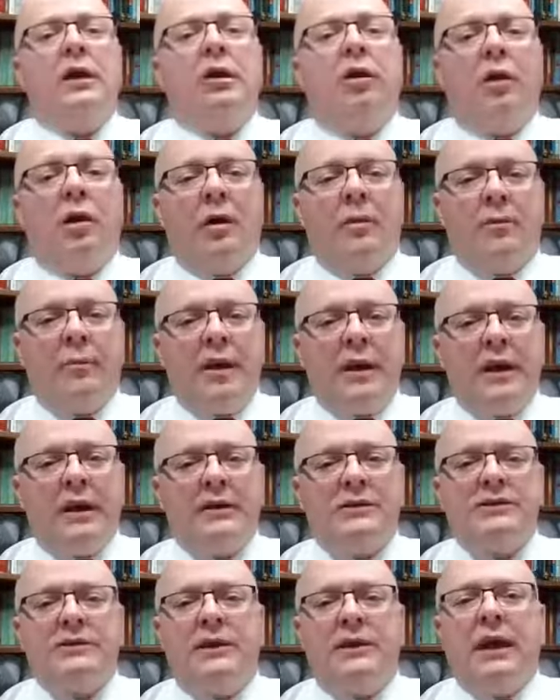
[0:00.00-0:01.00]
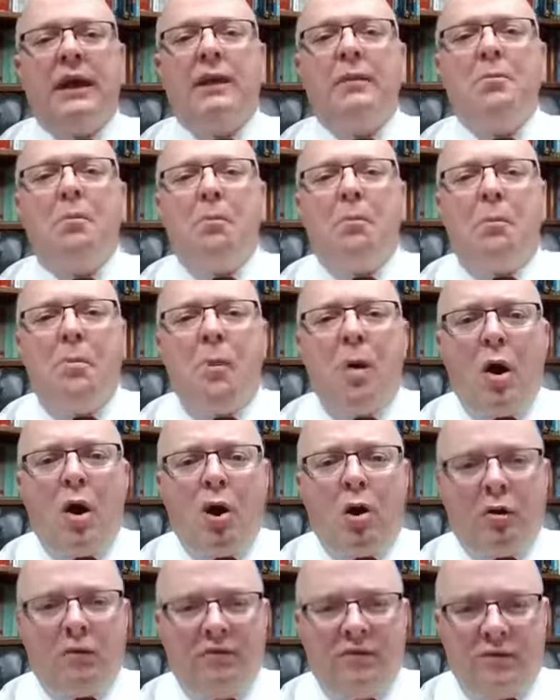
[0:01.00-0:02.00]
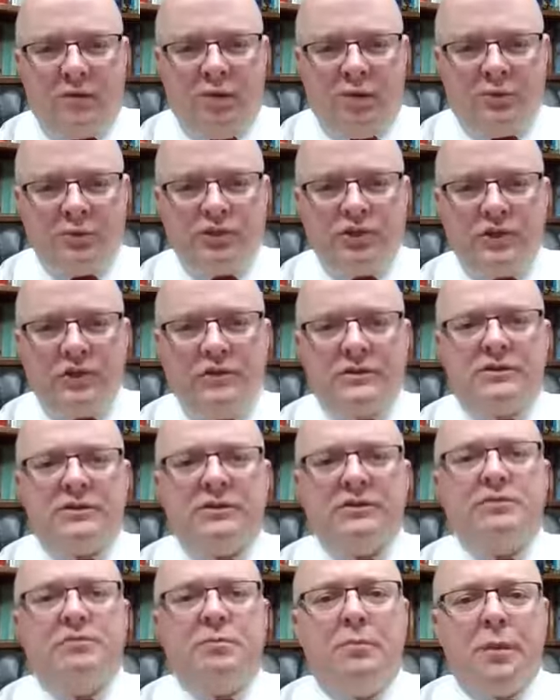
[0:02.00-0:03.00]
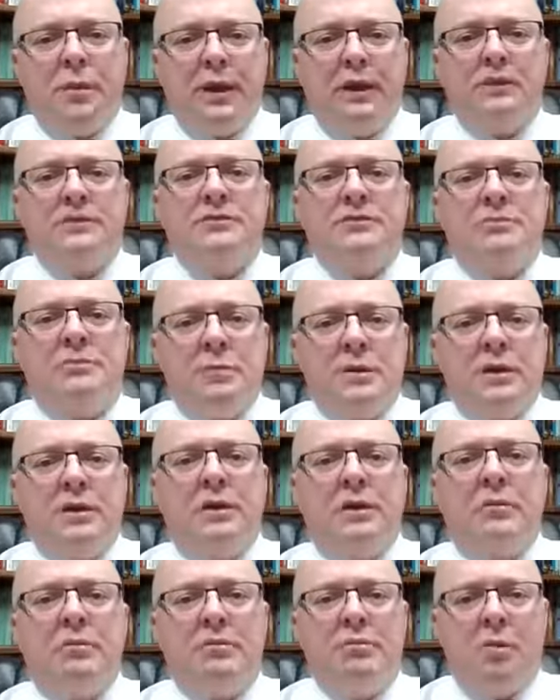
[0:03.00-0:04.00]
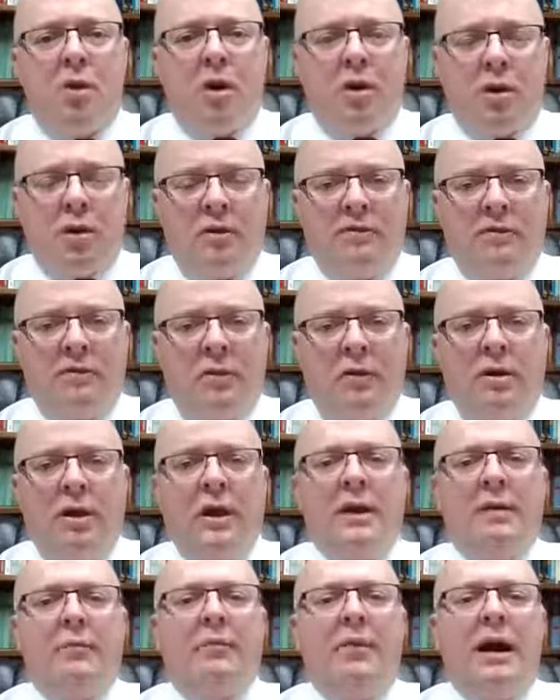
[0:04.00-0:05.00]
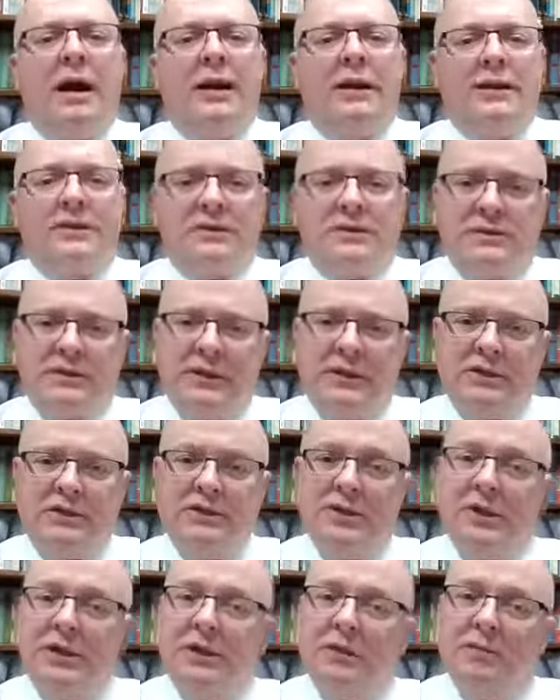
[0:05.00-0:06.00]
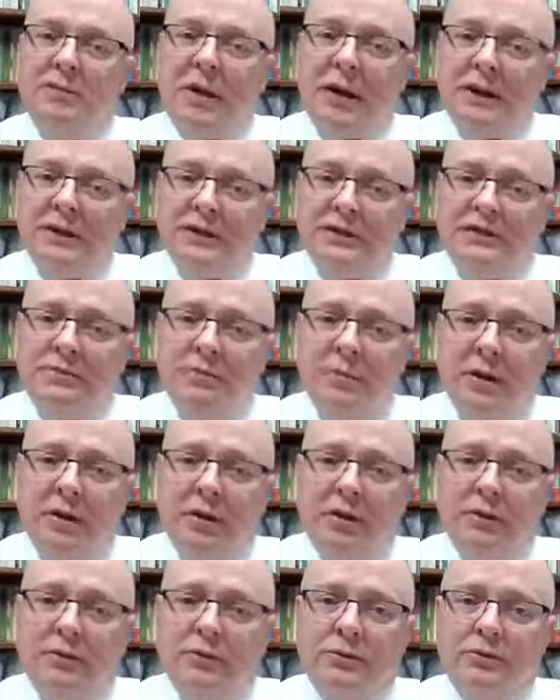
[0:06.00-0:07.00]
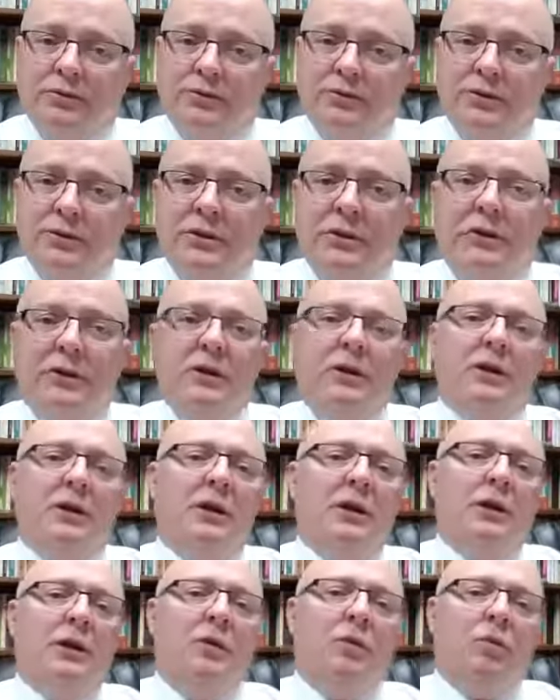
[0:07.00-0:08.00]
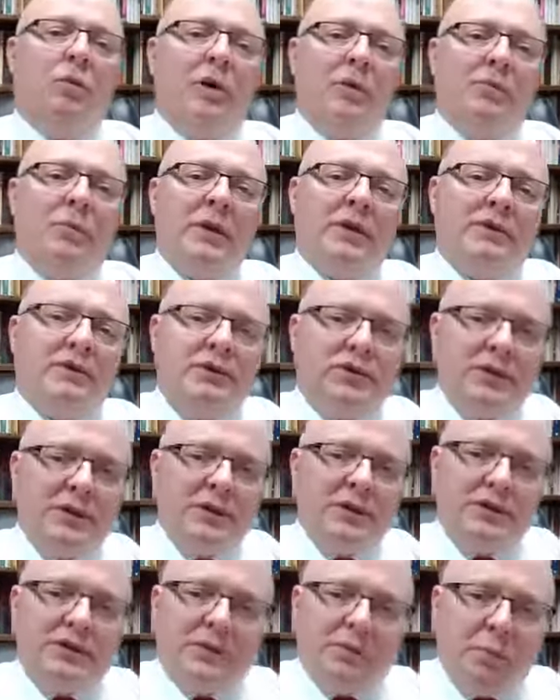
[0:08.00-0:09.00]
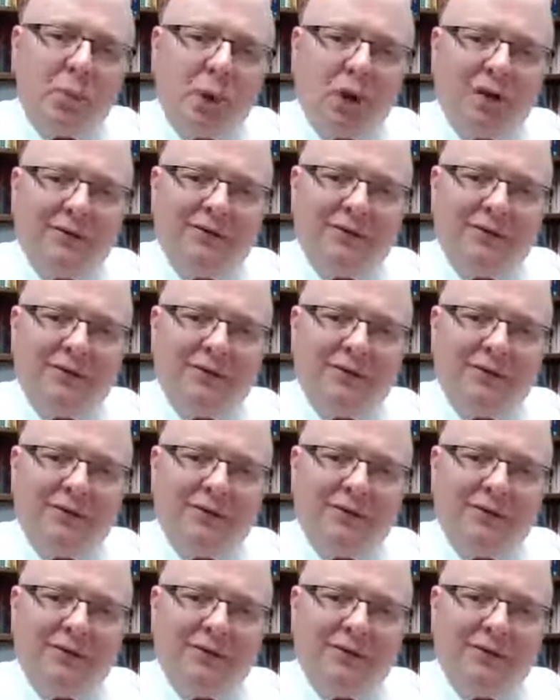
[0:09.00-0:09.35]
they are amazed. They marvel. Jesus makes men marvel by his teaching and by his miracles. What makes Jesus